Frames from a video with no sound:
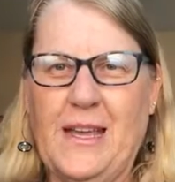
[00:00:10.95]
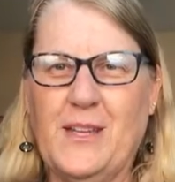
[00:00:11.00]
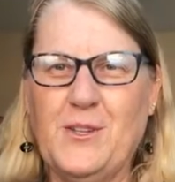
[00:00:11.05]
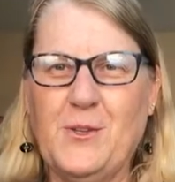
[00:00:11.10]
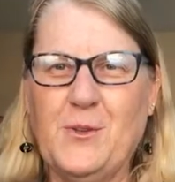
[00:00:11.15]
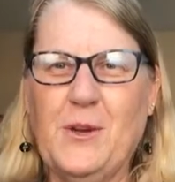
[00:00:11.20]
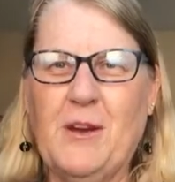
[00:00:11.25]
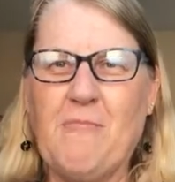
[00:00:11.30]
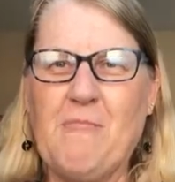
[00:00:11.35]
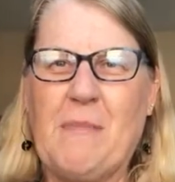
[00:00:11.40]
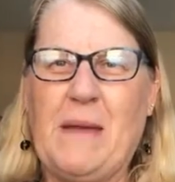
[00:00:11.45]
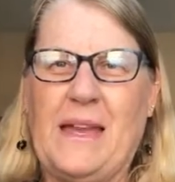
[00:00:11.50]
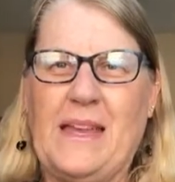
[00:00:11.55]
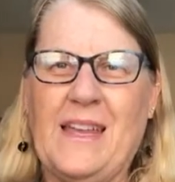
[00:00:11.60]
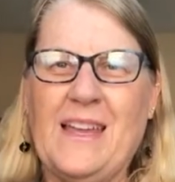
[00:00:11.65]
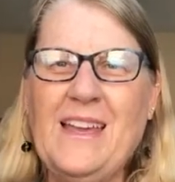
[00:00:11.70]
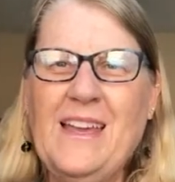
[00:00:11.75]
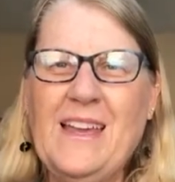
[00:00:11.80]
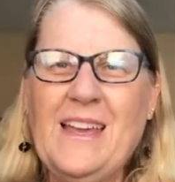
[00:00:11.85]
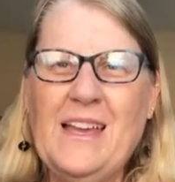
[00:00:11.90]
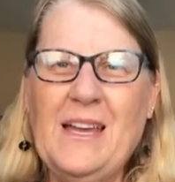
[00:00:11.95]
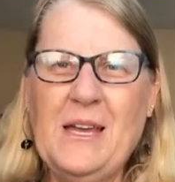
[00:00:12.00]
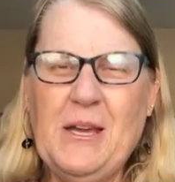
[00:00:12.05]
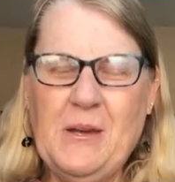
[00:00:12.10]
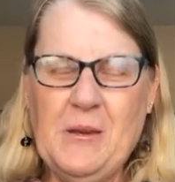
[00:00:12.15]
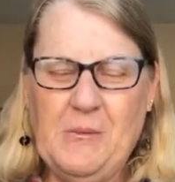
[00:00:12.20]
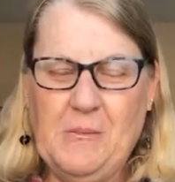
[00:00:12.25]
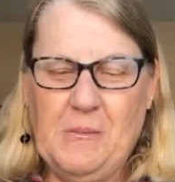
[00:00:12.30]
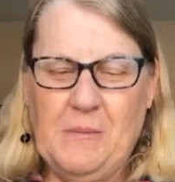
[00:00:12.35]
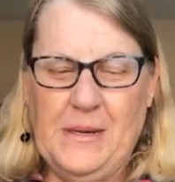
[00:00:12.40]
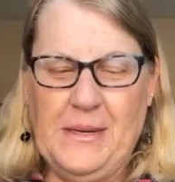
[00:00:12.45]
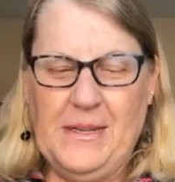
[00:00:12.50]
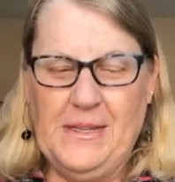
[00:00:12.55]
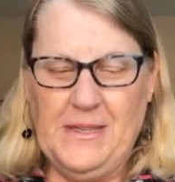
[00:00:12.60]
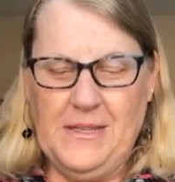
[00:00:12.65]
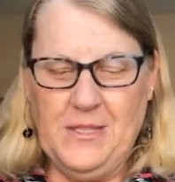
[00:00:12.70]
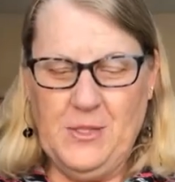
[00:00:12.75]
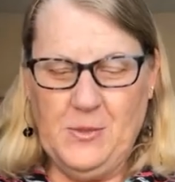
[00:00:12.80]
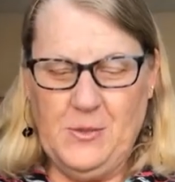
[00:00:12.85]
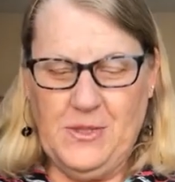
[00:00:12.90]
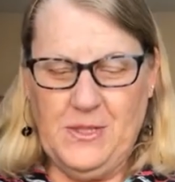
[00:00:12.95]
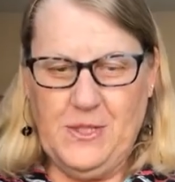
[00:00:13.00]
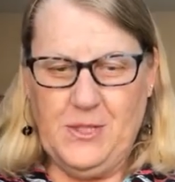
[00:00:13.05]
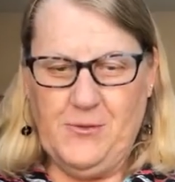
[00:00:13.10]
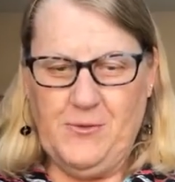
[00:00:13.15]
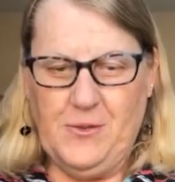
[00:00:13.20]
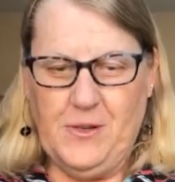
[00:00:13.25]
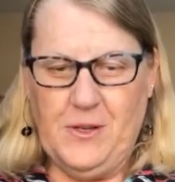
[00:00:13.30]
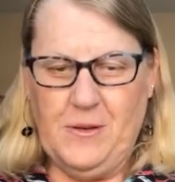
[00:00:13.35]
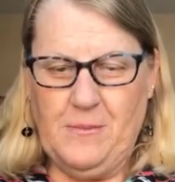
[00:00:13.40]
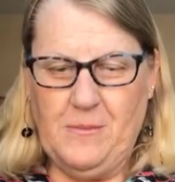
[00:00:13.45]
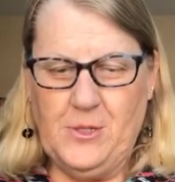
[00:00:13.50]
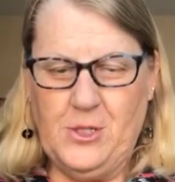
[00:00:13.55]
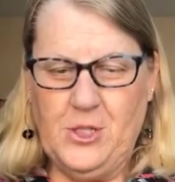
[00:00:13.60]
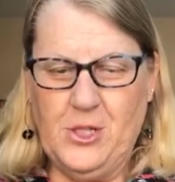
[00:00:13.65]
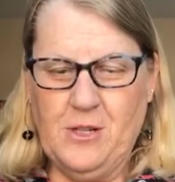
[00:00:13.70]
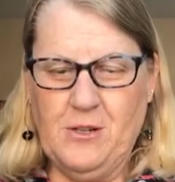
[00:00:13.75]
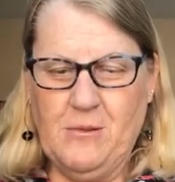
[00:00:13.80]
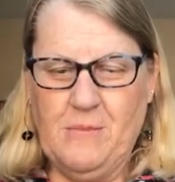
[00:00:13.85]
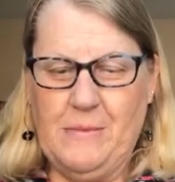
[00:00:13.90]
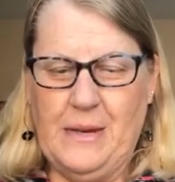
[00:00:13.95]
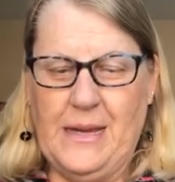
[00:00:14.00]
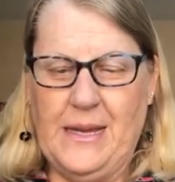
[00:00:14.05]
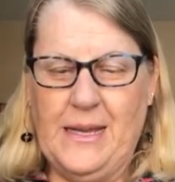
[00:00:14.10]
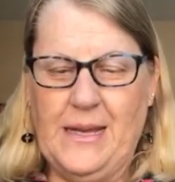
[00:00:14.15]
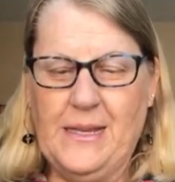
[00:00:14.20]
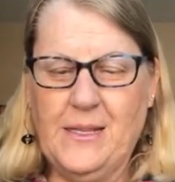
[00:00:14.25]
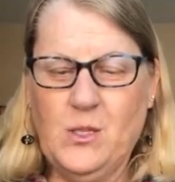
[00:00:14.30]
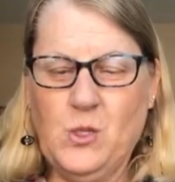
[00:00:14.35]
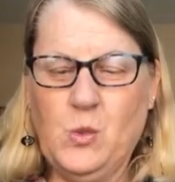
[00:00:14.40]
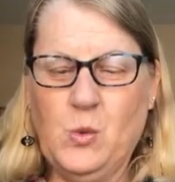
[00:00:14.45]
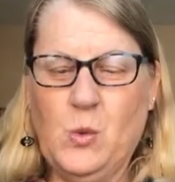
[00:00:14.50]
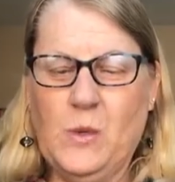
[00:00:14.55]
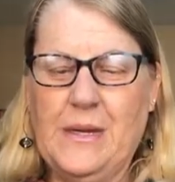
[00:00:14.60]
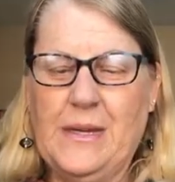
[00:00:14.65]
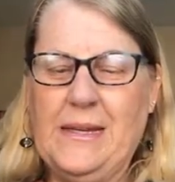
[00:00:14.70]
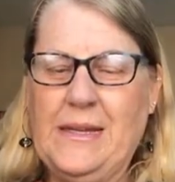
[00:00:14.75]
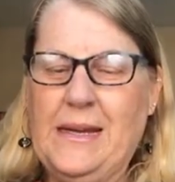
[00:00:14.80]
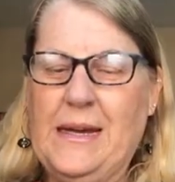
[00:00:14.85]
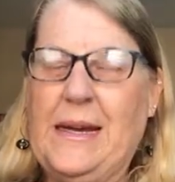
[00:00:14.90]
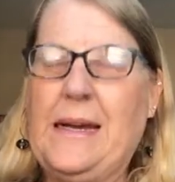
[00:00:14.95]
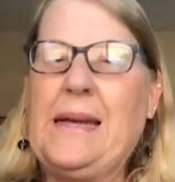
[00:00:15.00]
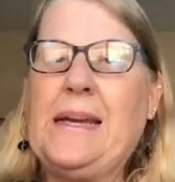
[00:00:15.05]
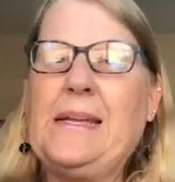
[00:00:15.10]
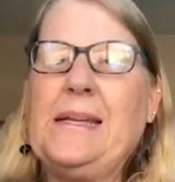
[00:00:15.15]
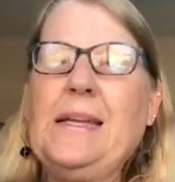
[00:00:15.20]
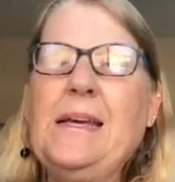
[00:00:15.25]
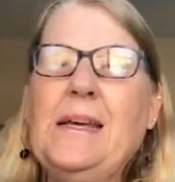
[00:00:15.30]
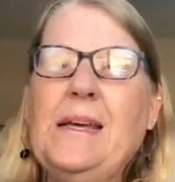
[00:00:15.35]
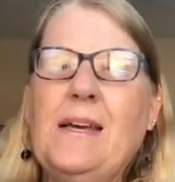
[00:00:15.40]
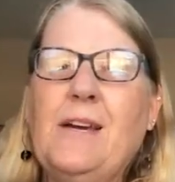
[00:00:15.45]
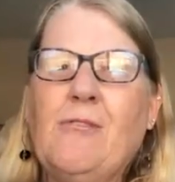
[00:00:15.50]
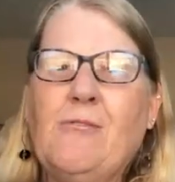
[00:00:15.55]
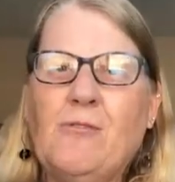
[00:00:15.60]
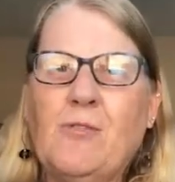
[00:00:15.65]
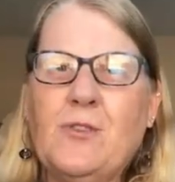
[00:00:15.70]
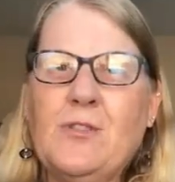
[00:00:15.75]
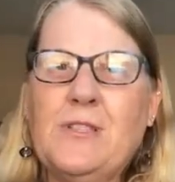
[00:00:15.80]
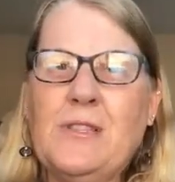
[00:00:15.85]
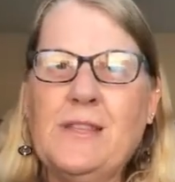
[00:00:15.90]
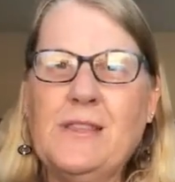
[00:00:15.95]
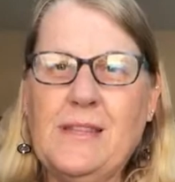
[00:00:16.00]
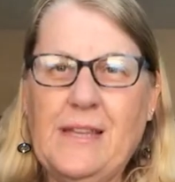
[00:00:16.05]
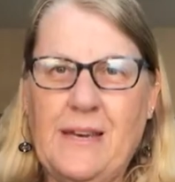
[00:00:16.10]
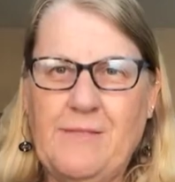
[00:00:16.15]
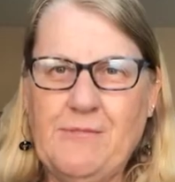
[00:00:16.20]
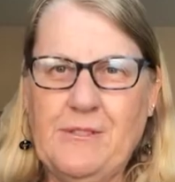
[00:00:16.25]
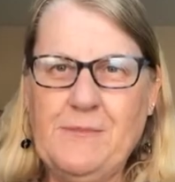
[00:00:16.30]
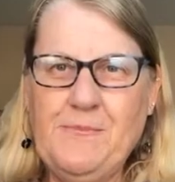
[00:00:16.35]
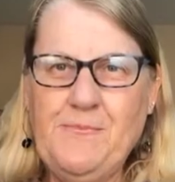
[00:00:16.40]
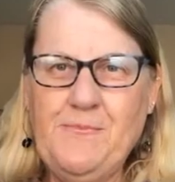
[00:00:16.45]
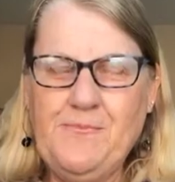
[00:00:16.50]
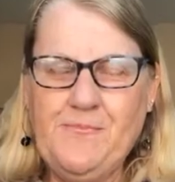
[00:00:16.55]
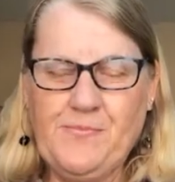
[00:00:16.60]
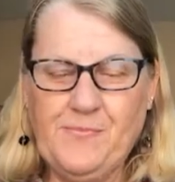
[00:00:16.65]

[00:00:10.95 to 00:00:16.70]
I do have many, but this one is from Jeremiah 29, verse 11.